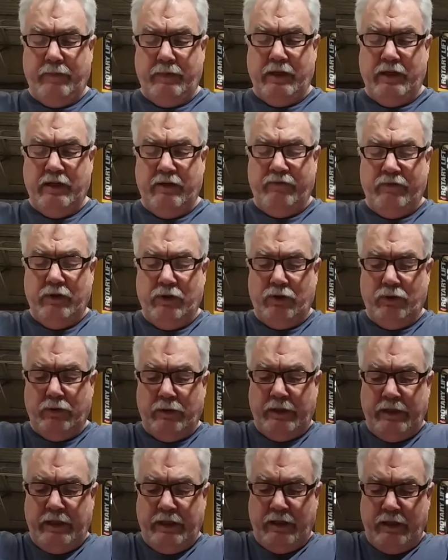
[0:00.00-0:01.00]

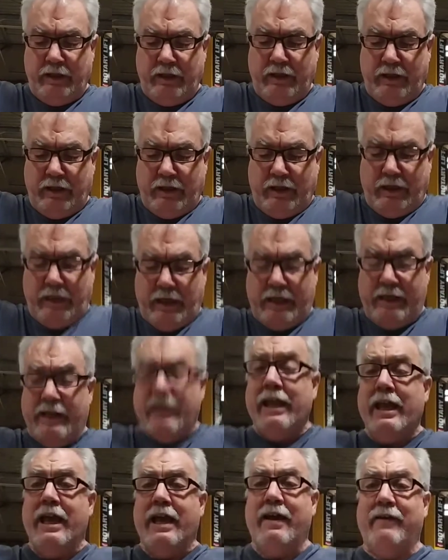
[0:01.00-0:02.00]
individually, and
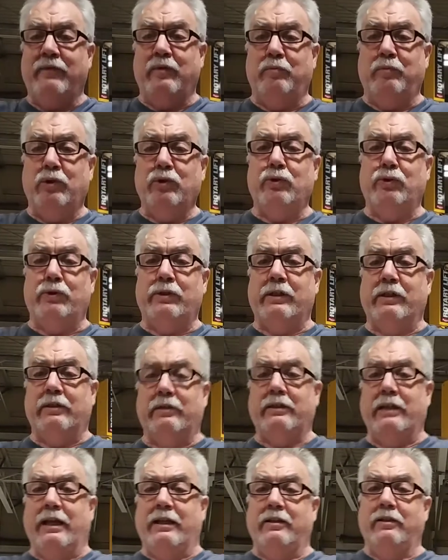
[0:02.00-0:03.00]
they have them loose
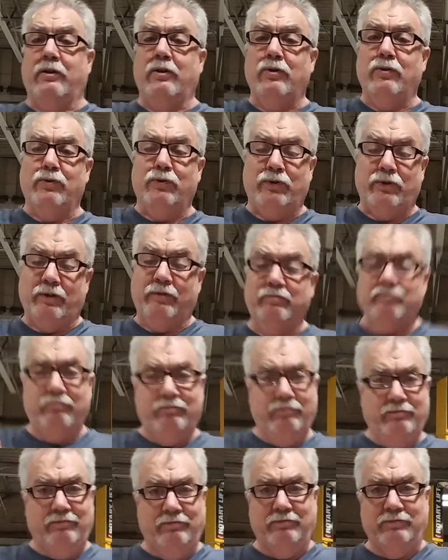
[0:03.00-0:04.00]
at Lowe's,
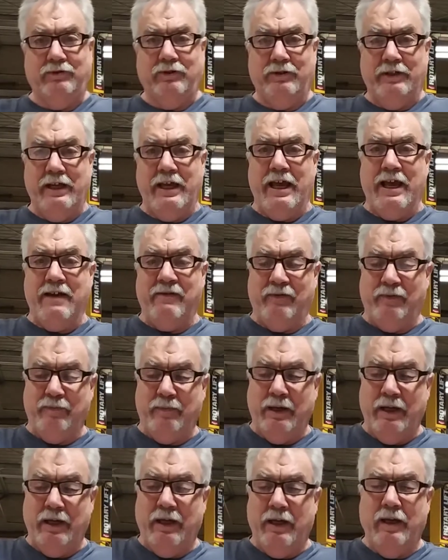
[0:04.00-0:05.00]
so they have them.
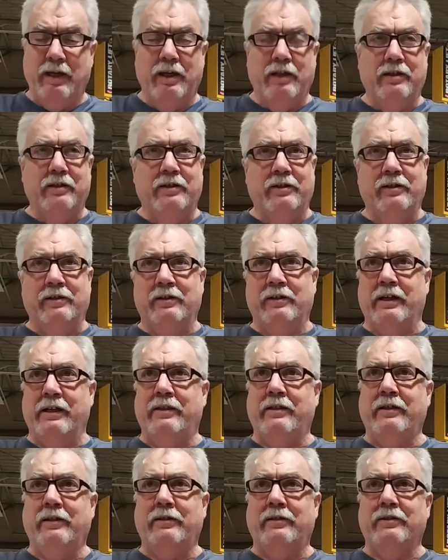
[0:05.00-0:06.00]
They're, I
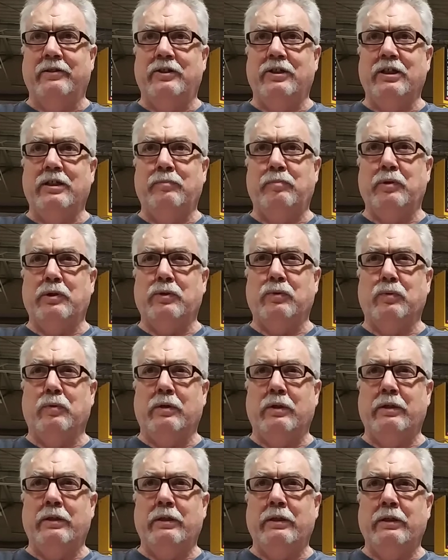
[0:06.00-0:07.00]
think the cheapest
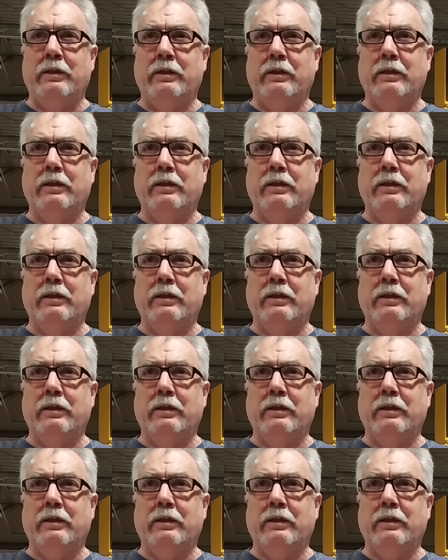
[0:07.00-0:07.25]
one